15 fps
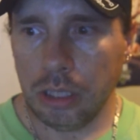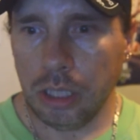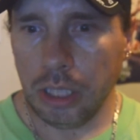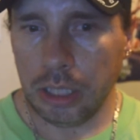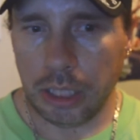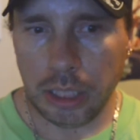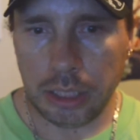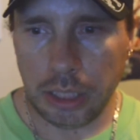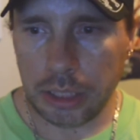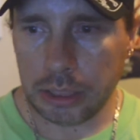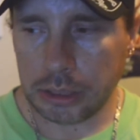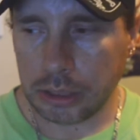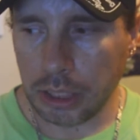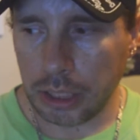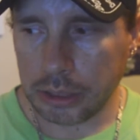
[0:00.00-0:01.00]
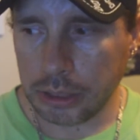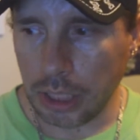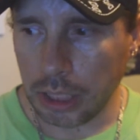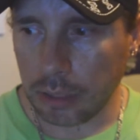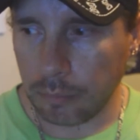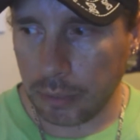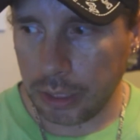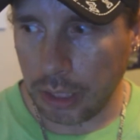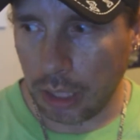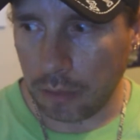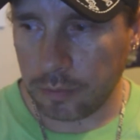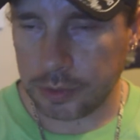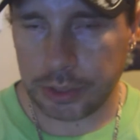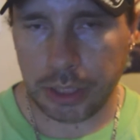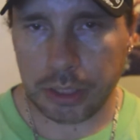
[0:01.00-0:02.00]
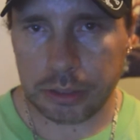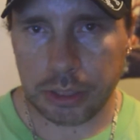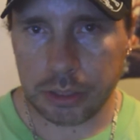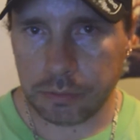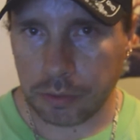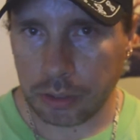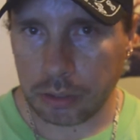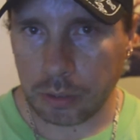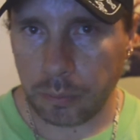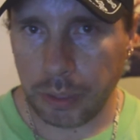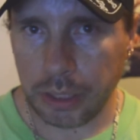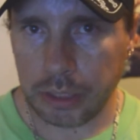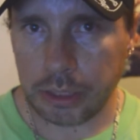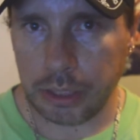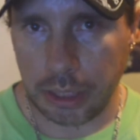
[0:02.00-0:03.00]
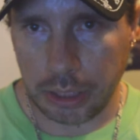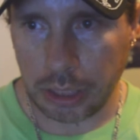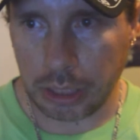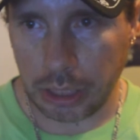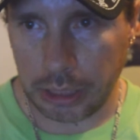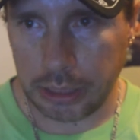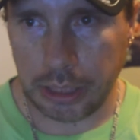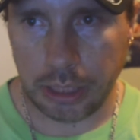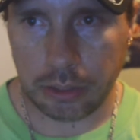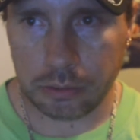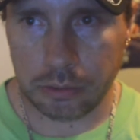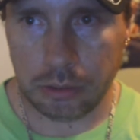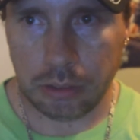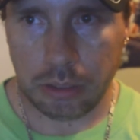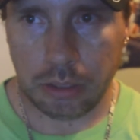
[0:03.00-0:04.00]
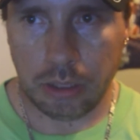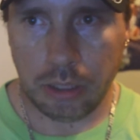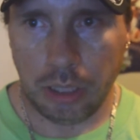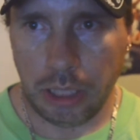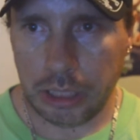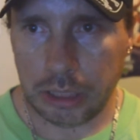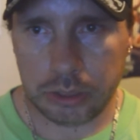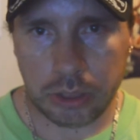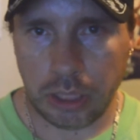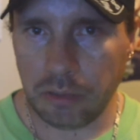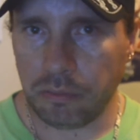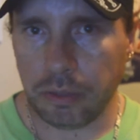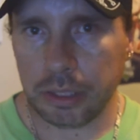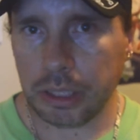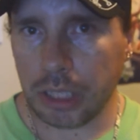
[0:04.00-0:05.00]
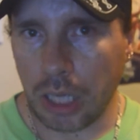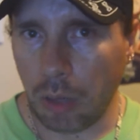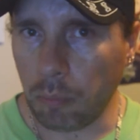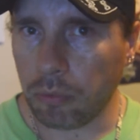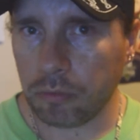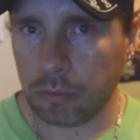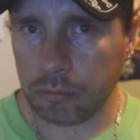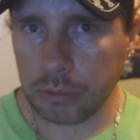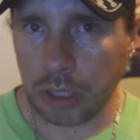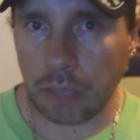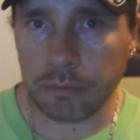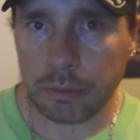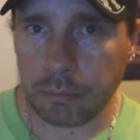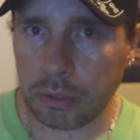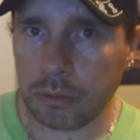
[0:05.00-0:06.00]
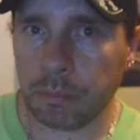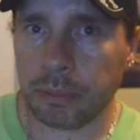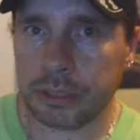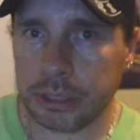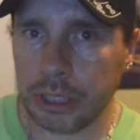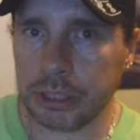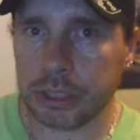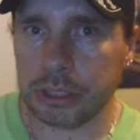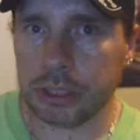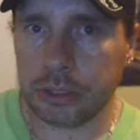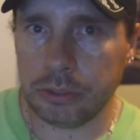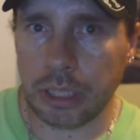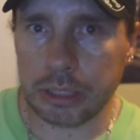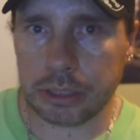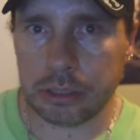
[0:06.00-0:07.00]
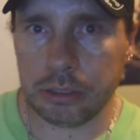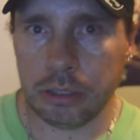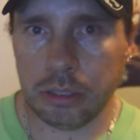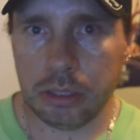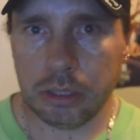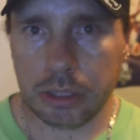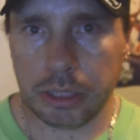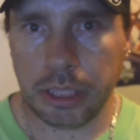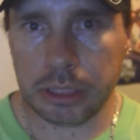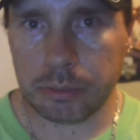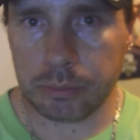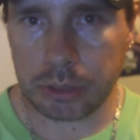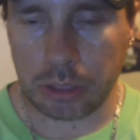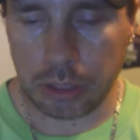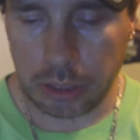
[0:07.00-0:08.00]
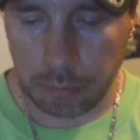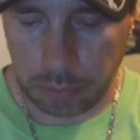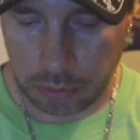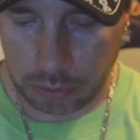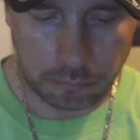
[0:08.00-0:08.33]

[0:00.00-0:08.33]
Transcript: And I sat on my office chair just for a little bit, and then I laid down and I tried to find a comfortable position to actually get some sleep.